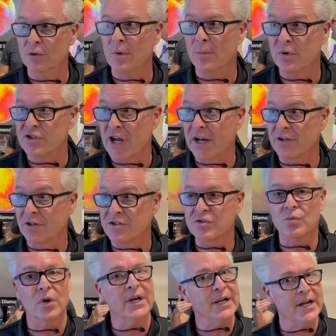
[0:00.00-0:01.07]
lumen projectors.
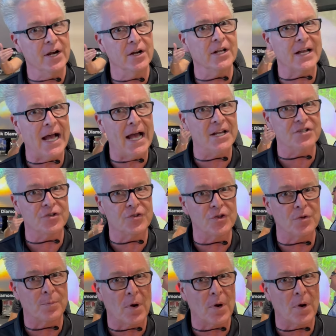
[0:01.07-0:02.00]
We're here to guide you through the